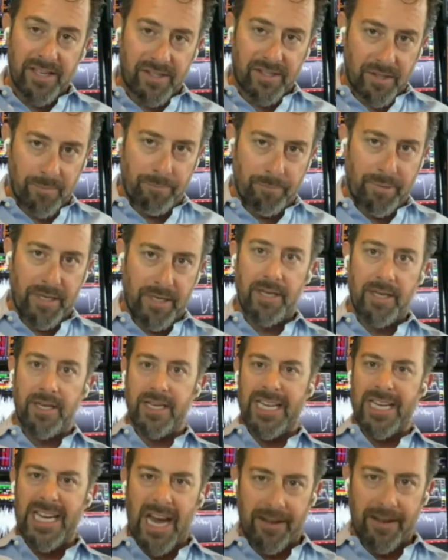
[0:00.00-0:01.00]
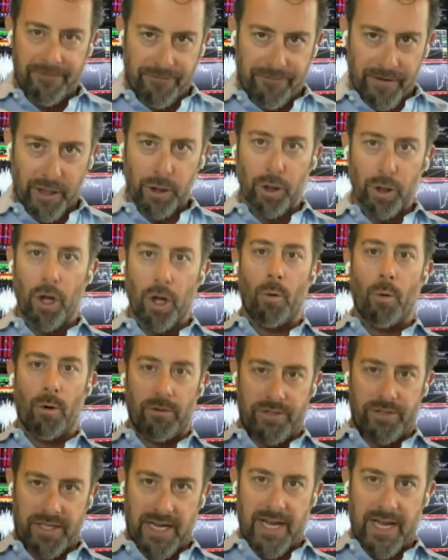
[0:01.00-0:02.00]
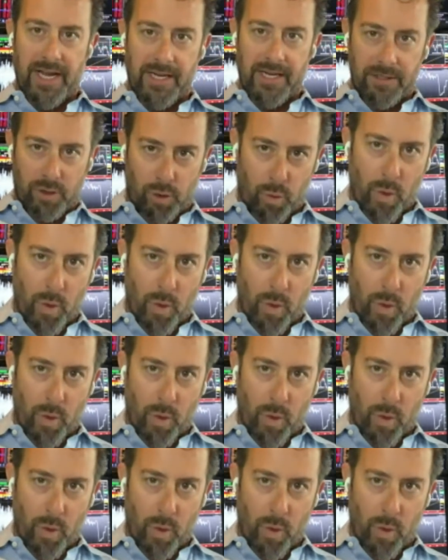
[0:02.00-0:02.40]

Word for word: S&P knifing lower 10,